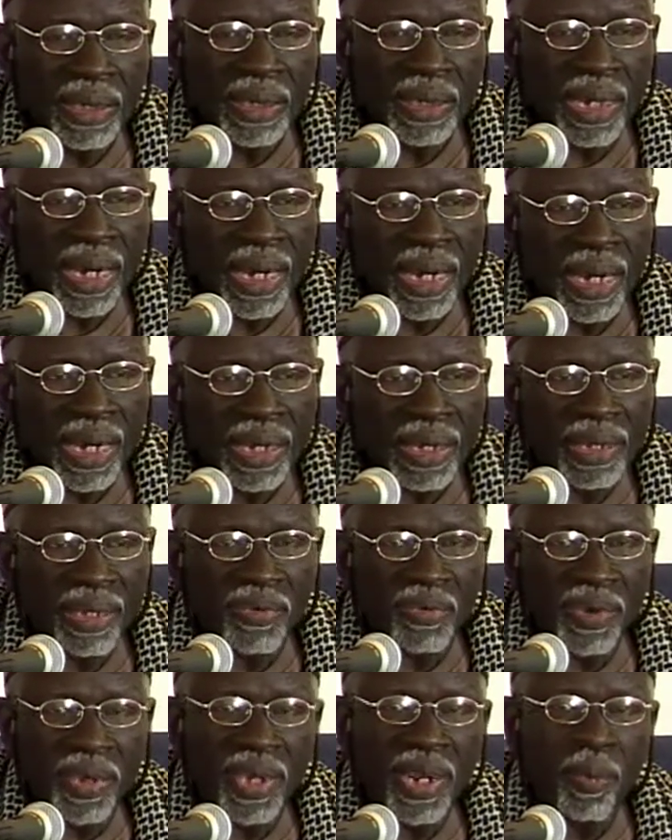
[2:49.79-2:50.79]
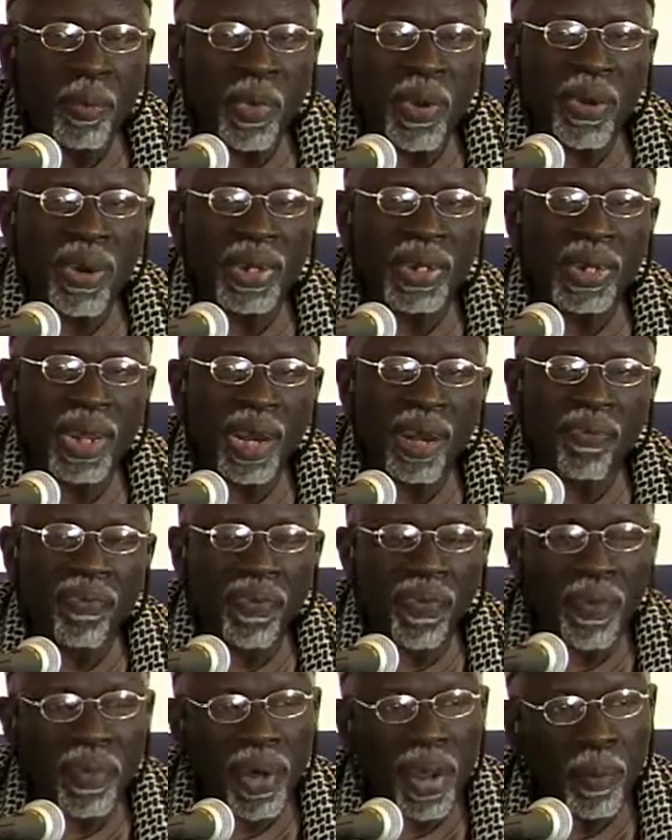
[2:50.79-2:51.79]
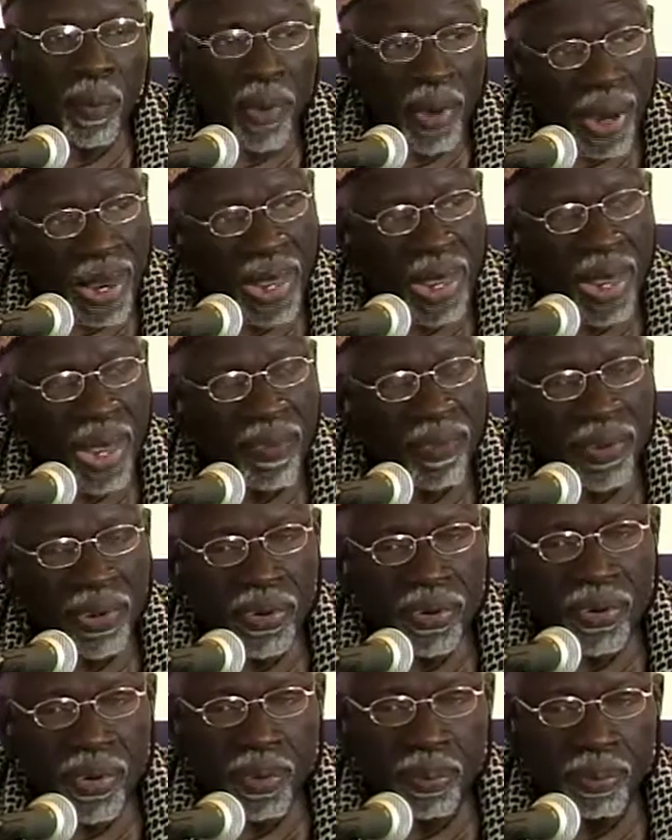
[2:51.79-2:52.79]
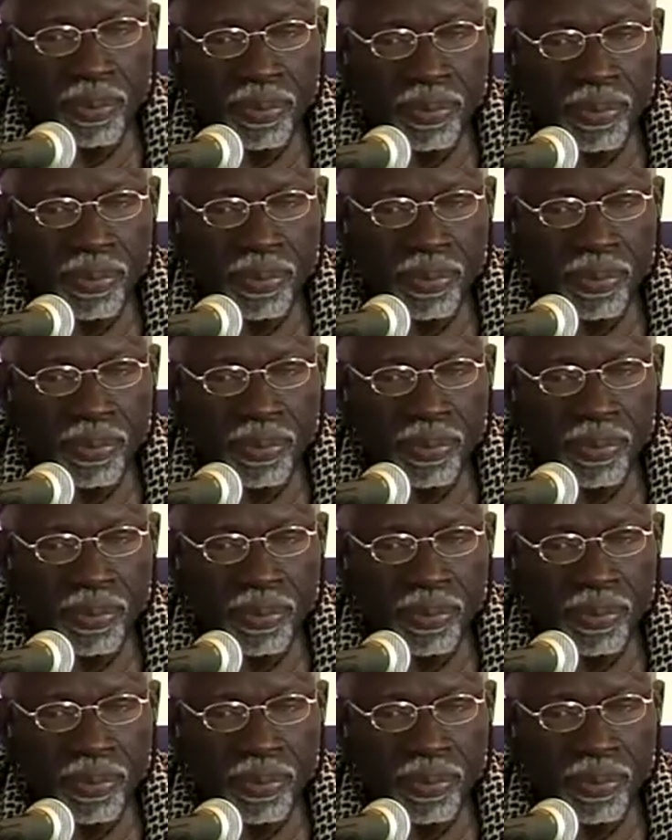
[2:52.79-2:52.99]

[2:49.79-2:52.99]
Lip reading: And he said, well, give me her telephone number. I gave it to him.